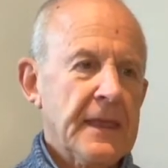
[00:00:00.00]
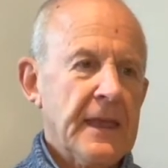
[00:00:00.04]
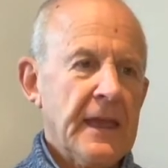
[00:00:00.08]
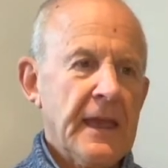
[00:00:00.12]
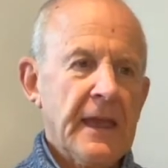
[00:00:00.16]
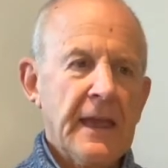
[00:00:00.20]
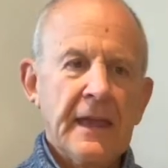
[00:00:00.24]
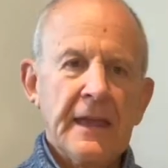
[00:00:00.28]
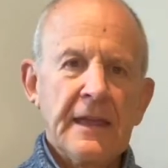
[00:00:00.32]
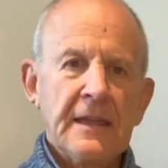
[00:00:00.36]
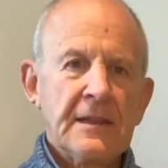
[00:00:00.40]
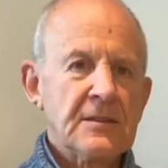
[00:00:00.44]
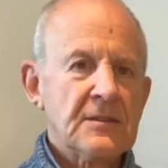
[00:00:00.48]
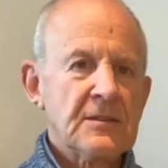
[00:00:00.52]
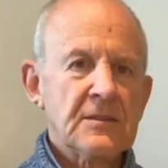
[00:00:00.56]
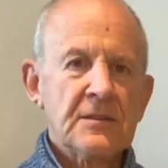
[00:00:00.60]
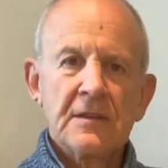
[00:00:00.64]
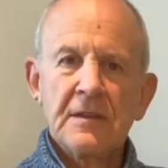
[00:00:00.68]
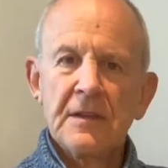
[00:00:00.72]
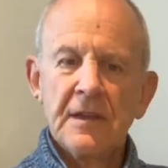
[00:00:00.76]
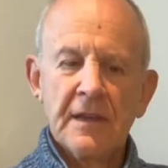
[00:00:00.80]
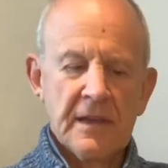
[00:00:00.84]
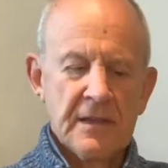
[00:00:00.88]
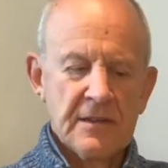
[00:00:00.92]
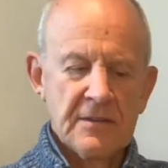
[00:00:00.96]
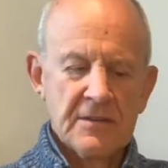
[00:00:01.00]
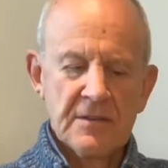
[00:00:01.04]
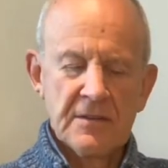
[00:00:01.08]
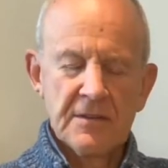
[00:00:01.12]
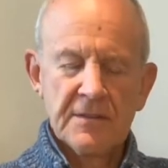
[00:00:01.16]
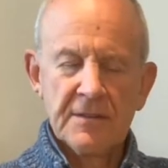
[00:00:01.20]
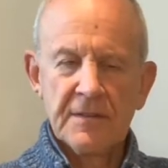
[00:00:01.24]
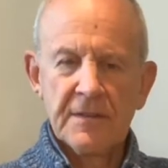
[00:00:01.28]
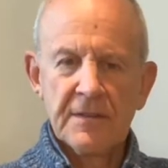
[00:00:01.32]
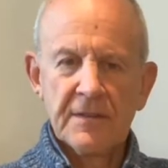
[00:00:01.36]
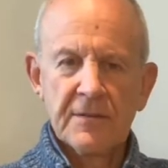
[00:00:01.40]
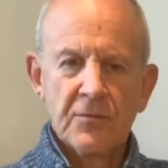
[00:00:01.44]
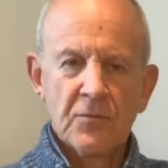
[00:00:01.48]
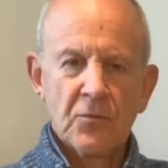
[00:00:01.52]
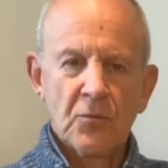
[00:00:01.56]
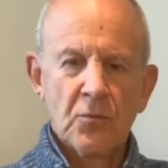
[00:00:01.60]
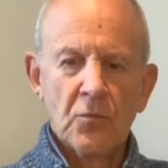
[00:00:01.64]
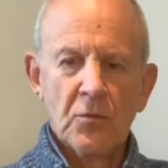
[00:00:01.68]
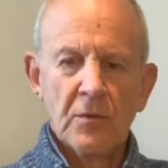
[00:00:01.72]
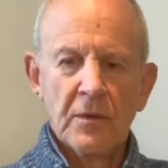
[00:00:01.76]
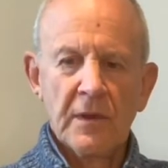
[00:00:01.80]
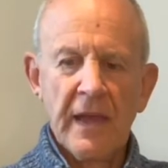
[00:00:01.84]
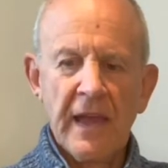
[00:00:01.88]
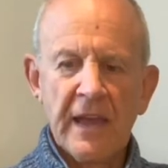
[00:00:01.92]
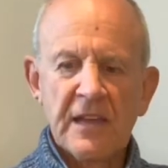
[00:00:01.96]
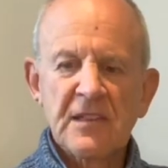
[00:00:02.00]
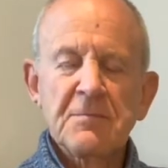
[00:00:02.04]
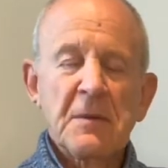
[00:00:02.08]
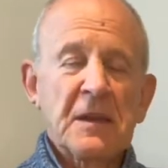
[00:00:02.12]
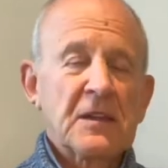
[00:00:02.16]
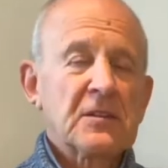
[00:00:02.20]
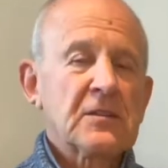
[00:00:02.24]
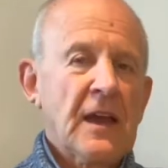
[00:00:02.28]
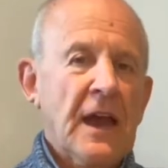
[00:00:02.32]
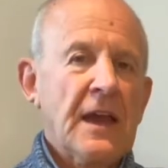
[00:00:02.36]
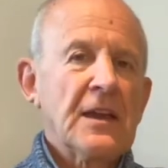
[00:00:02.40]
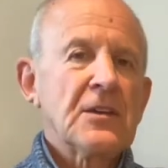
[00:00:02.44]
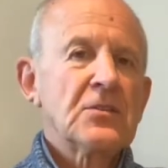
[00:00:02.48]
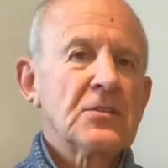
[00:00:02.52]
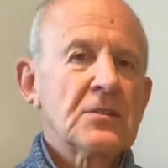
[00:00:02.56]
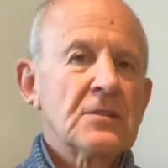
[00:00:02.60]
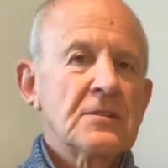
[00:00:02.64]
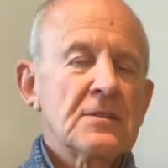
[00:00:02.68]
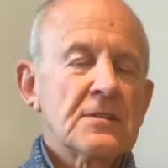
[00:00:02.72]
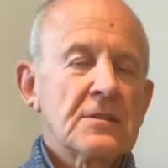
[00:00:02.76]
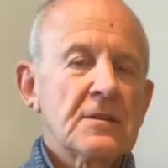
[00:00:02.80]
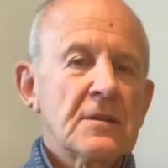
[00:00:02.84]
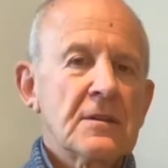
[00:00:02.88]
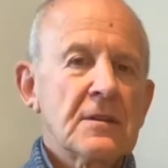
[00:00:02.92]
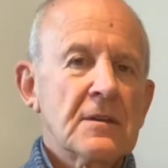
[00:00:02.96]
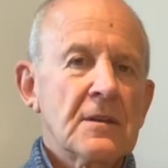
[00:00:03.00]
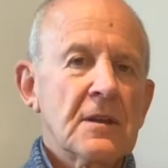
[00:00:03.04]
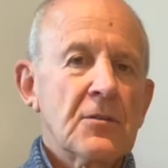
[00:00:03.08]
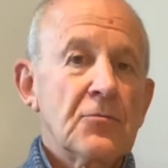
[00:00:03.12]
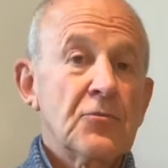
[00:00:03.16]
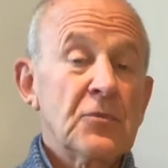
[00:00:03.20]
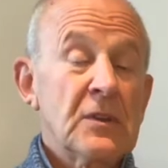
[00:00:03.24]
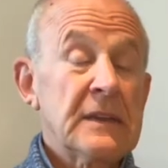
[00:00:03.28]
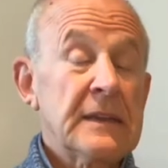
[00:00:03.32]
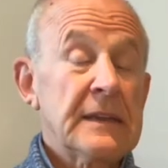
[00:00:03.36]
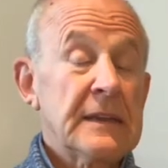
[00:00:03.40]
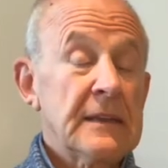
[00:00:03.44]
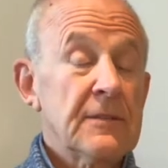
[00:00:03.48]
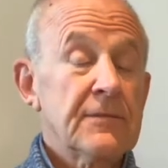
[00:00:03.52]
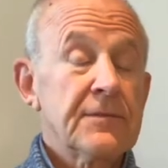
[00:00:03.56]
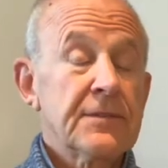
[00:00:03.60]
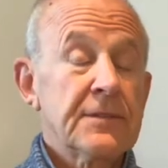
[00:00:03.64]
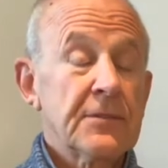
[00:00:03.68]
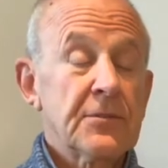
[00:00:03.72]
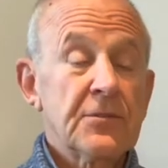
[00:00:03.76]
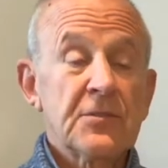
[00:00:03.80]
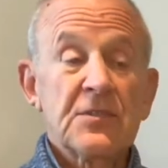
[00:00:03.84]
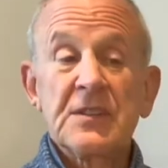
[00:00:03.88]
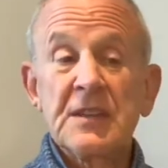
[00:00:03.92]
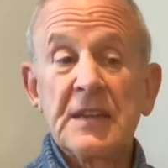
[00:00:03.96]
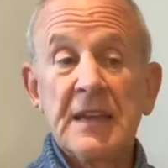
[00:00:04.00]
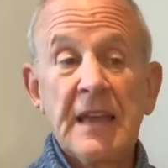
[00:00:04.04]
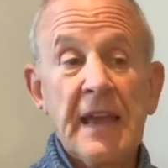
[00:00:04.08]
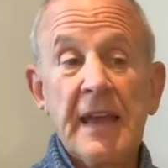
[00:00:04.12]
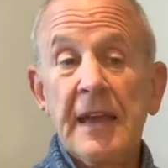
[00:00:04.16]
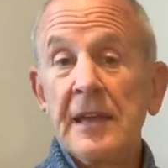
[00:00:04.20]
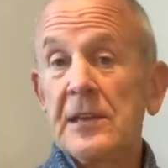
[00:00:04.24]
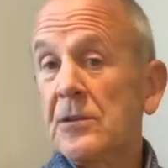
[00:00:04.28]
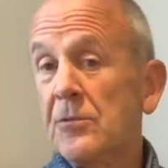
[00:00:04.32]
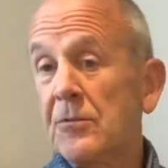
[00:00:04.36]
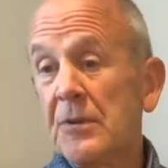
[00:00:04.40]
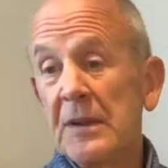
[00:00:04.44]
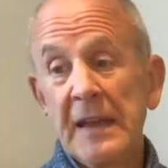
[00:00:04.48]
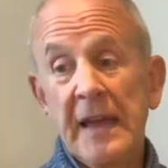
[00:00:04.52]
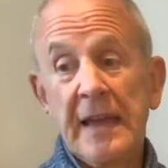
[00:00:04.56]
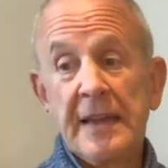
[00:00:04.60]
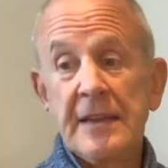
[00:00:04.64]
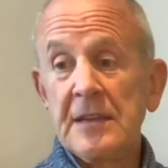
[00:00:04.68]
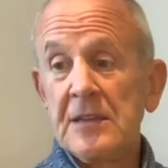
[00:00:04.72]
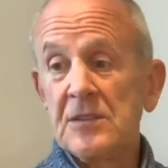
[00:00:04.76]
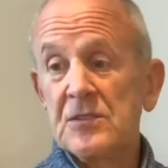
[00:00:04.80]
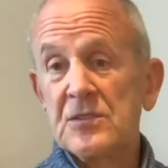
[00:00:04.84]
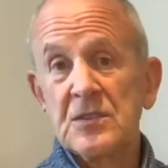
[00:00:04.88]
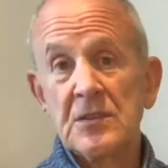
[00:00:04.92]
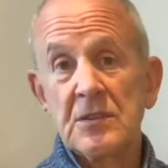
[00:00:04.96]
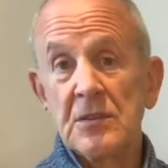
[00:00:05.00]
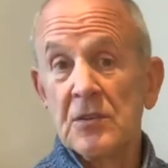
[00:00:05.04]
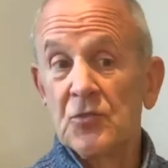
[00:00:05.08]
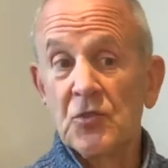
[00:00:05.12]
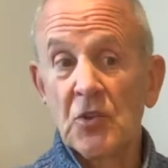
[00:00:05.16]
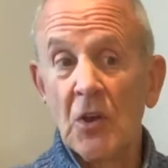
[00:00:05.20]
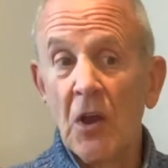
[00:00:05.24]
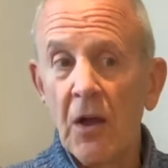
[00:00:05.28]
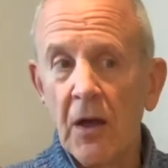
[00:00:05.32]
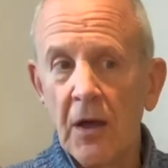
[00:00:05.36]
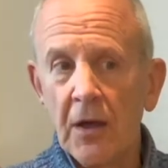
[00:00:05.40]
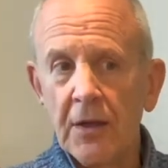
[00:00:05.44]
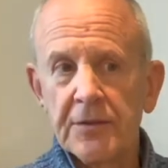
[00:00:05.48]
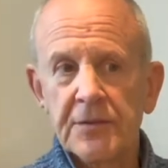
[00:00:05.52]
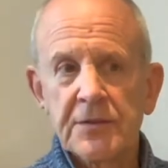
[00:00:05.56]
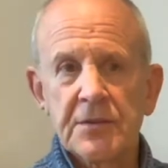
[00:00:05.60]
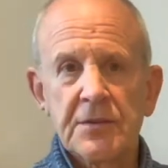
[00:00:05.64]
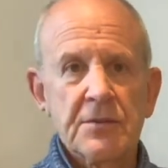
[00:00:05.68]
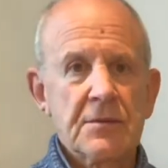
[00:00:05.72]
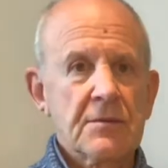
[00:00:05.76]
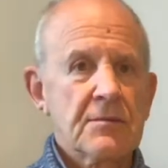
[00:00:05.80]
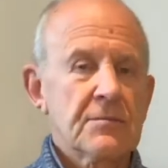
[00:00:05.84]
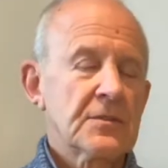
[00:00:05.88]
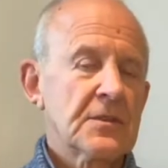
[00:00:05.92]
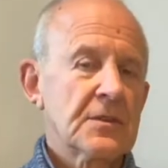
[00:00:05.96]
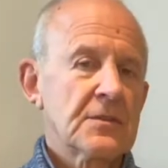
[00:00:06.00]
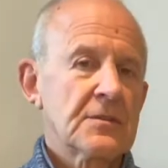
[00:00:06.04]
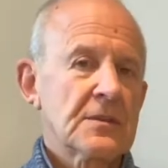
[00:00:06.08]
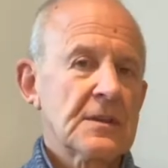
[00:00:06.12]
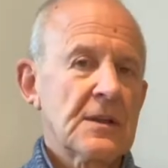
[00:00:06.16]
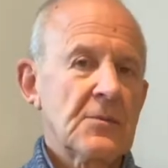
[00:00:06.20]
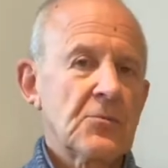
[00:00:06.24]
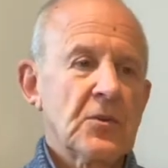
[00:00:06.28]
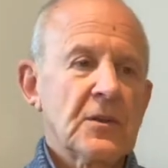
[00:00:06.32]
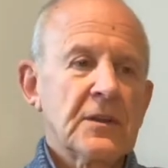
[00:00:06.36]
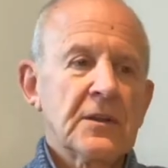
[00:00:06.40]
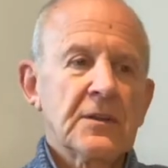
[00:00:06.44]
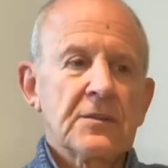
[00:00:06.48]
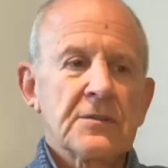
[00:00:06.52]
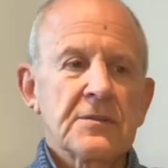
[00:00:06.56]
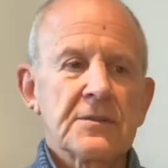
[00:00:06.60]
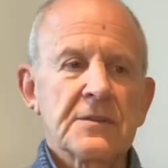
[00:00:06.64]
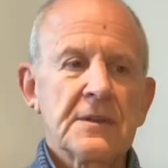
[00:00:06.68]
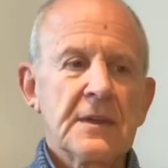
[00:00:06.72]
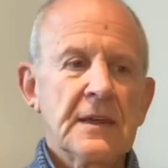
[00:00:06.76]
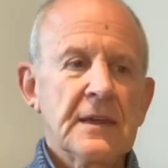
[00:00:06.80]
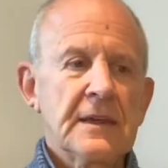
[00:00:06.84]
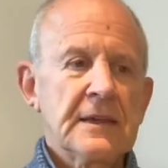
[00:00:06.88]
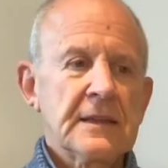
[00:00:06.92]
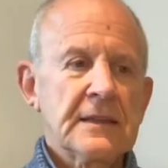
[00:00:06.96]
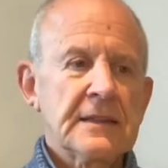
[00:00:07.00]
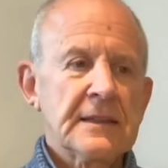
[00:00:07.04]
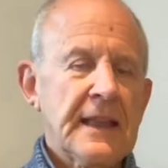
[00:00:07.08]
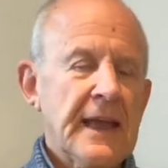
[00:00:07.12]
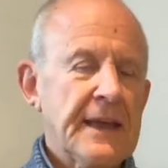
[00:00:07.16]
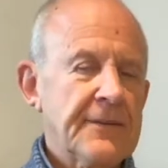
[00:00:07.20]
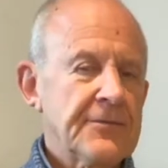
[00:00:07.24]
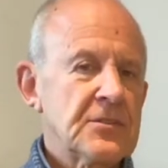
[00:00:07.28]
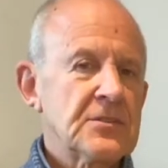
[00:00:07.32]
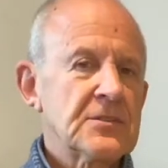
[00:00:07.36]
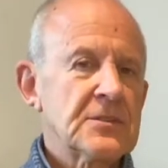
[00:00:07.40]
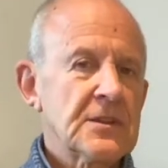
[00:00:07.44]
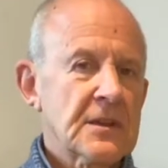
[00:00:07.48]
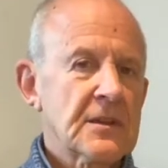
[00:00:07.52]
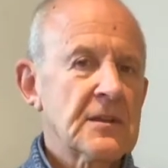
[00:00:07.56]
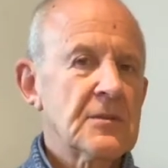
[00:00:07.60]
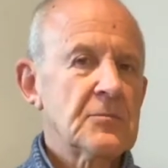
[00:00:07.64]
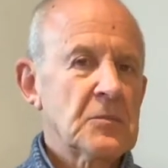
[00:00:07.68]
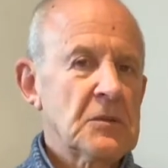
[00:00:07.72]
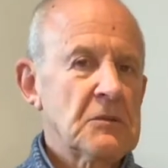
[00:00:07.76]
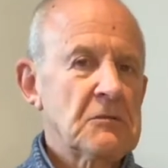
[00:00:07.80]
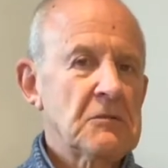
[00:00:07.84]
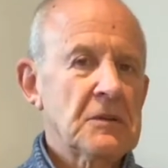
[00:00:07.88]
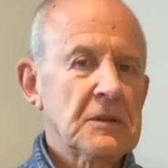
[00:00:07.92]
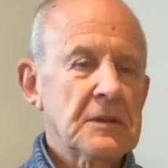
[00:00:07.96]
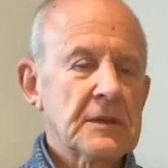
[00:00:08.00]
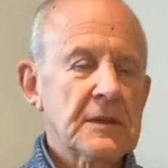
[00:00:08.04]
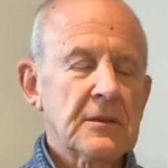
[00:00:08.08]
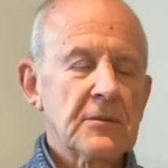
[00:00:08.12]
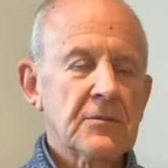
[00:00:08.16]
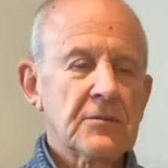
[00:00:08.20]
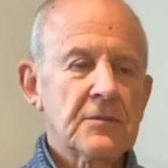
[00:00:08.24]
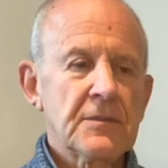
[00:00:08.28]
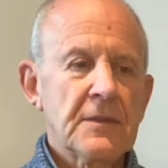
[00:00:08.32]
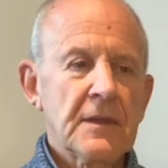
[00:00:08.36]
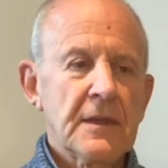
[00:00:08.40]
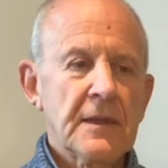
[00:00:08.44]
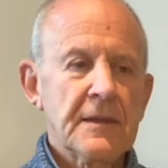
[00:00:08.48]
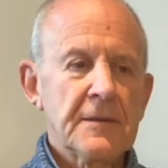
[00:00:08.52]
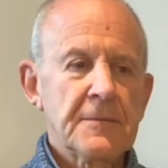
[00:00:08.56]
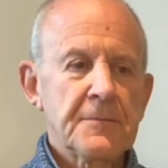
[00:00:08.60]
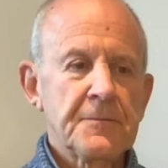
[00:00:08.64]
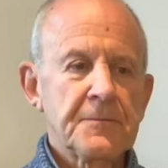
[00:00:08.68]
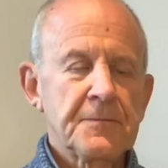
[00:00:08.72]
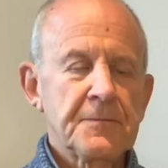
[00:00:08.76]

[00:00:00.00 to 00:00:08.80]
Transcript: and expectations are really influencing how you're relating to your child, to someone else. Lavender can be really good there.